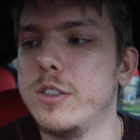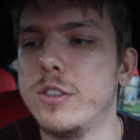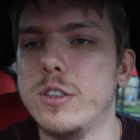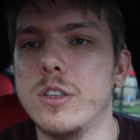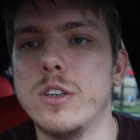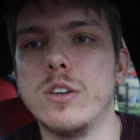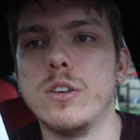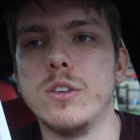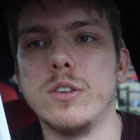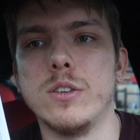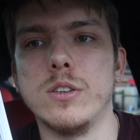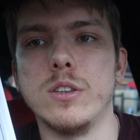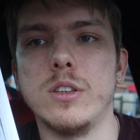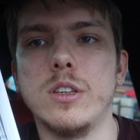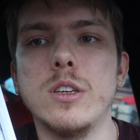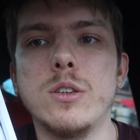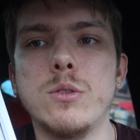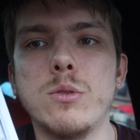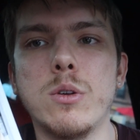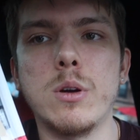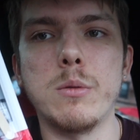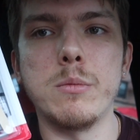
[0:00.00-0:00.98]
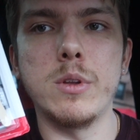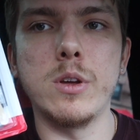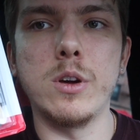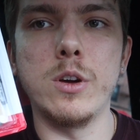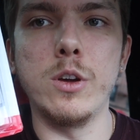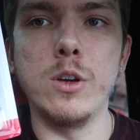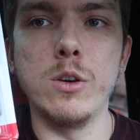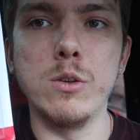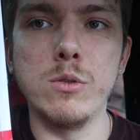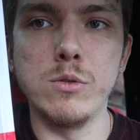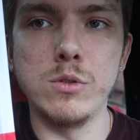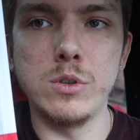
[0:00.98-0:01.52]
So this is what I'm gonna
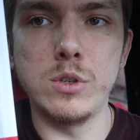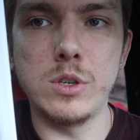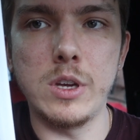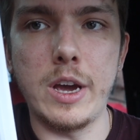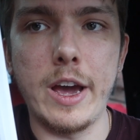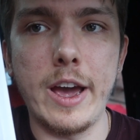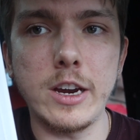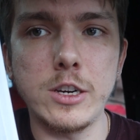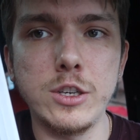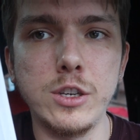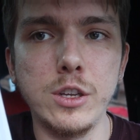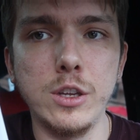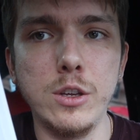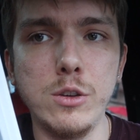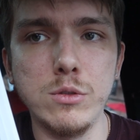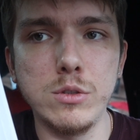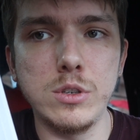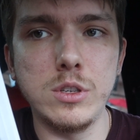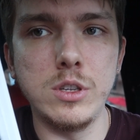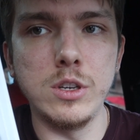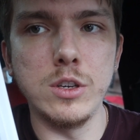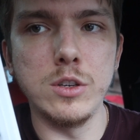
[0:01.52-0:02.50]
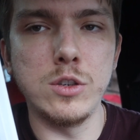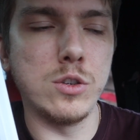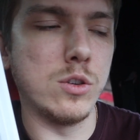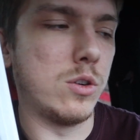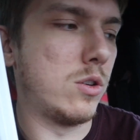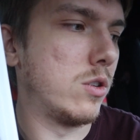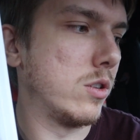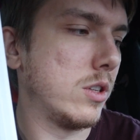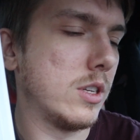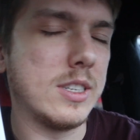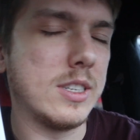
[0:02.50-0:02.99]
use. I actually use this on